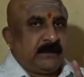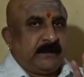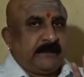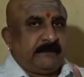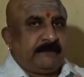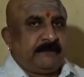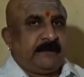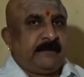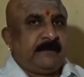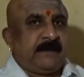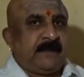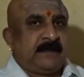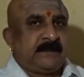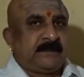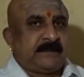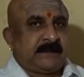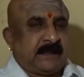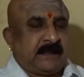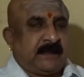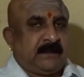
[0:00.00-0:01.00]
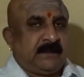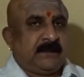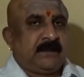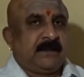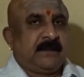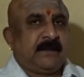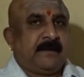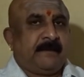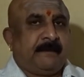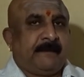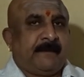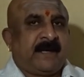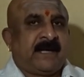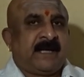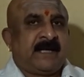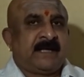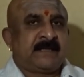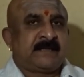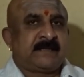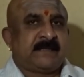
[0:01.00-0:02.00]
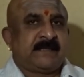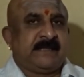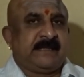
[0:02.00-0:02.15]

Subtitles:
a female chart, Mars